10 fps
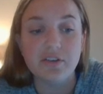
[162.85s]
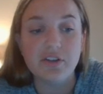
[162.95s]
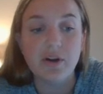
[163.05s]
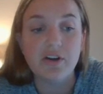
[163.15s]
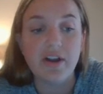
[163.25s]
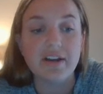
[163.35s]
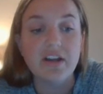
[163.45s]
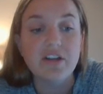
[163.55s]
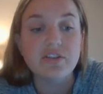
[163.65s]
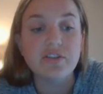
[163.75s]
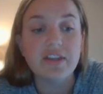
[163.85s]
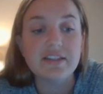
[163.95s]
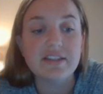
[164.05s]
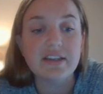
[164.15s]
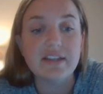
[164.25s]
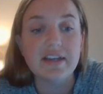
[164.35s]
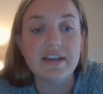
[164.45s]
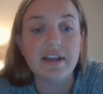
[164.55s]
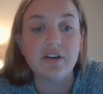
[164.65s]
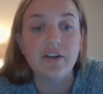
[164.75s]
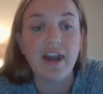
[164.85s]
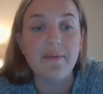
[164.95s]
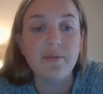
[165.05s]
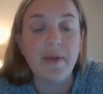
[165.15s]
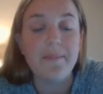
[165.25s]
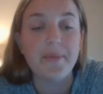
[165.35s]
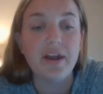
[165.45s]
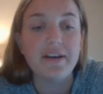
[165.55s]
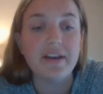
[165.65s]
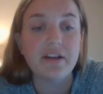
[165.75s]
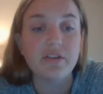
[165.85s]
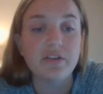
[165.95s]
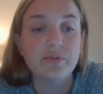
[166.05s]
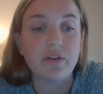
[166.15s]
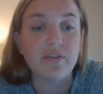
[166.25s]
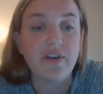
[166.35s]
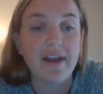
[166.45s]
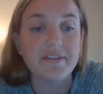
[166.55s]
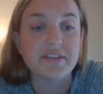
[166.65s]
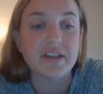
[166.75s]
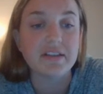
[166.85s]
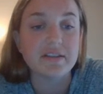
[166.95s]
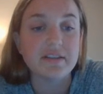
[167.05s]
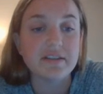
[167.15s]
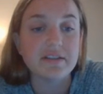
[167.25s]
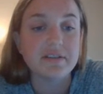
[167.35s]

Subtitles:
You are correct. So this is a nickel, and I remember a nickel is worth 5 cents.